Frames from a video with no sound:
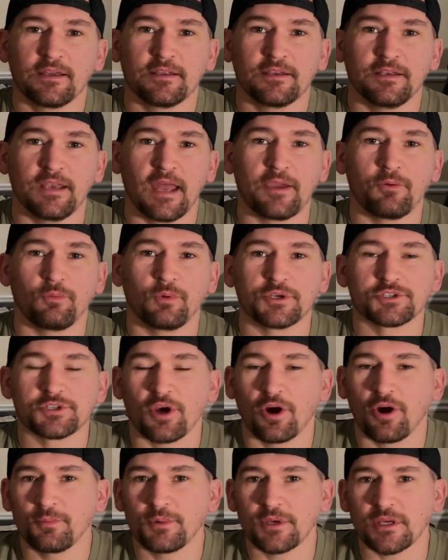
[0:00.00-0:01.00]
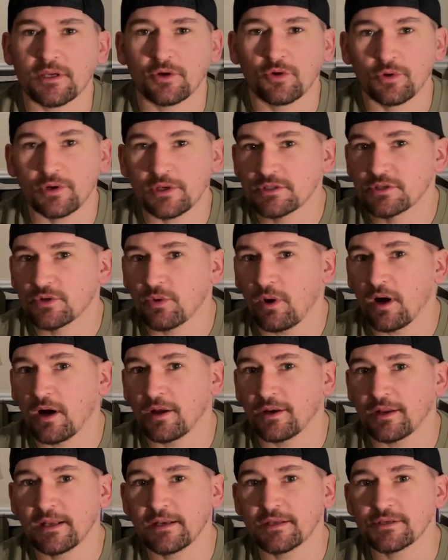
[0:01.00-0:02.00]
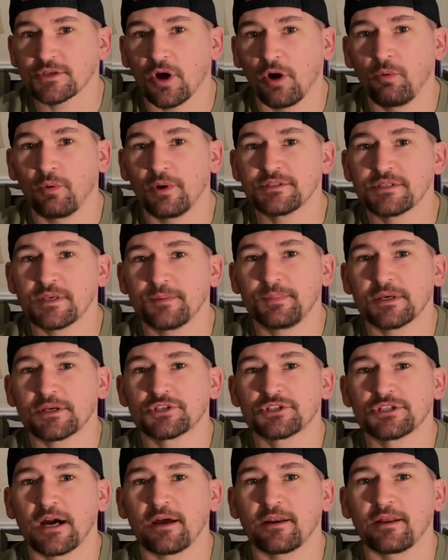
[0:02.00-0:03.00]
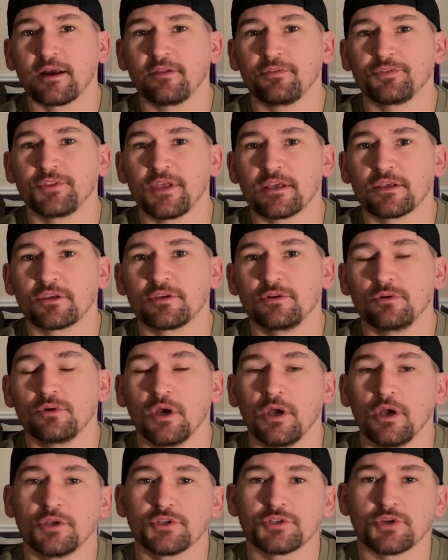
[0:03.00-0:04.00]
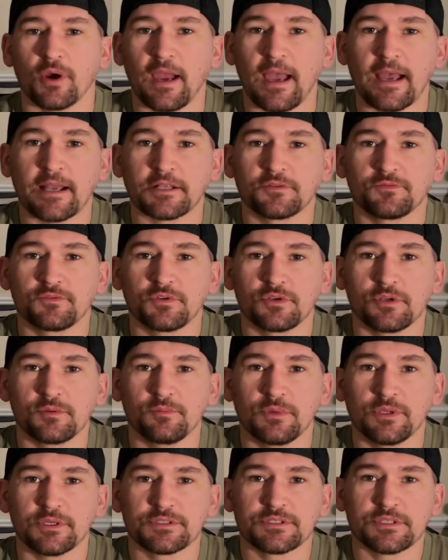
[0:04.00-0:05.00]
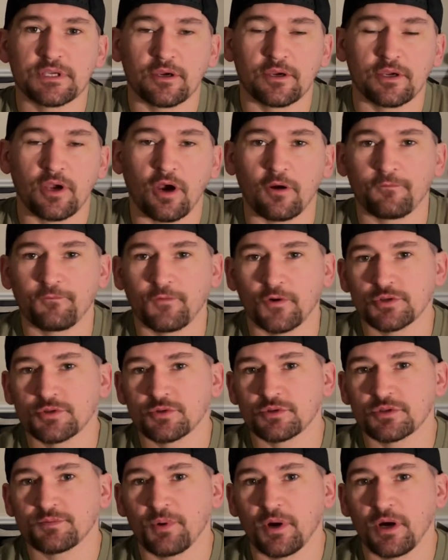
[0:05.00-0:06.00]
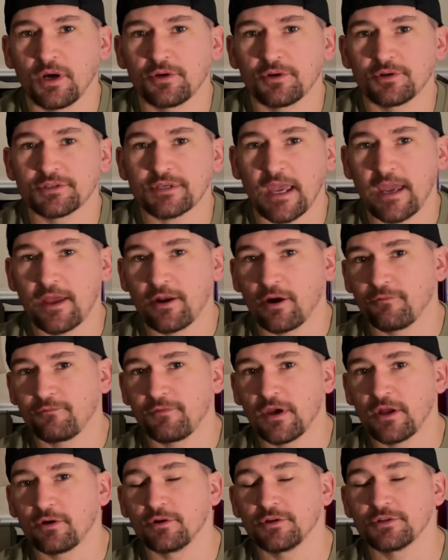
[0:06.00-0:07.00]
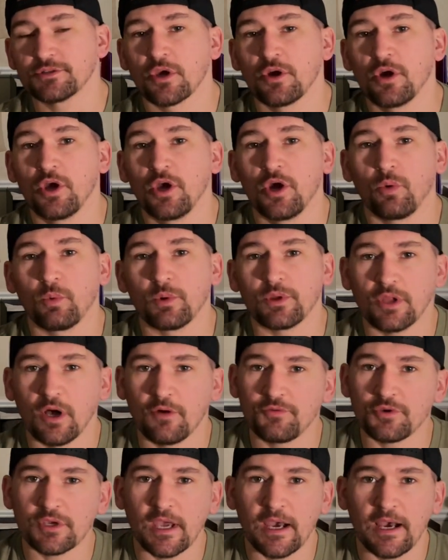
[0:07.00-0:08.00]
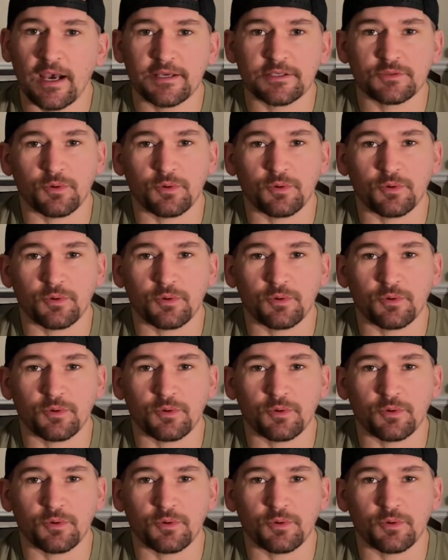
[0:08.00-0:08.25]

Nightwish Army, Creek Squad, and as always, a big shout out and thank you to our active duty military, our first responders, and our veterans. We love you guys. We're